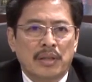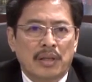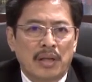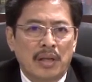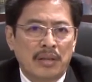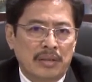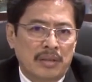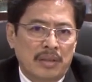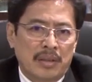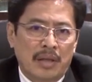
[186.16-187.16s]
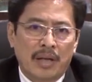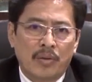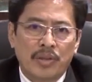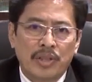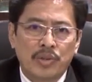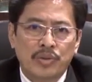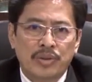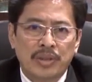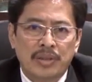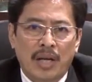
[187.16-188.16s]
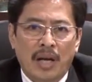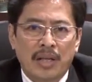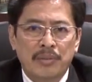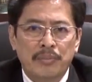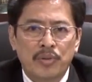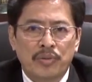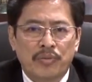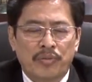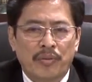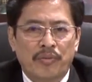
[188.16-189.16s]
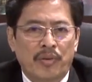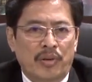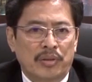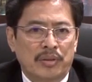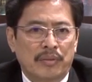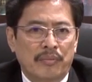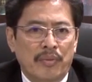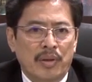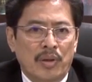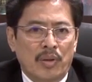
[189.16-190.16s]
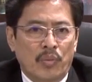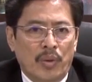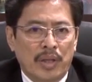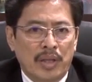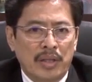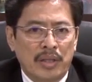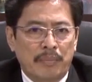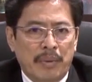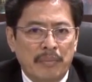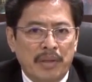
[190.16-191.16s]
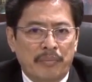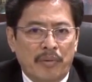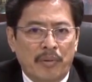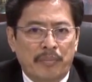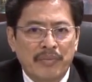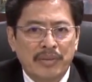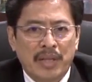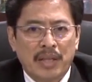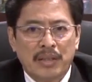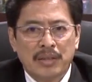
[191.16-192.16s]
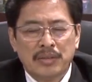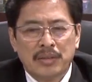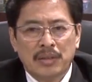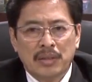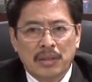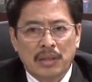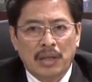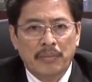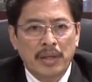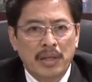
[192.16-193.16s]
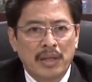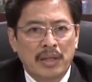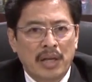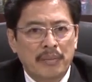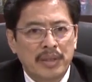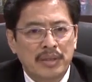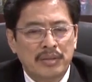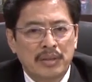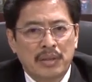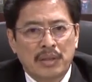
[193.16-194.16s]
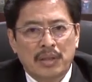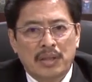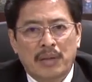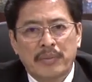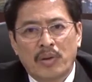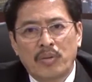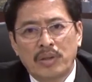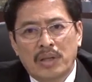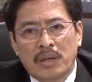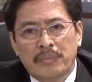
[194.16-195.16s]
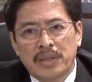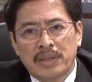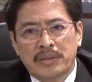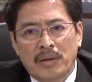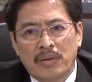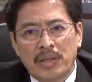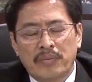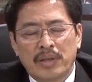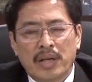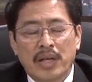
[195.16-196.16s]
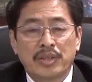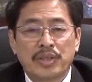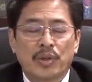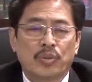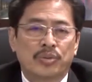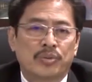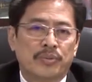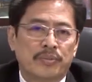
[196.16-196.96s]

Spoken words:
Clearly, there are no industries that are immune from fraud, whether in the public or private sectors, government-linked companies, government-owned companies, or even NGOs.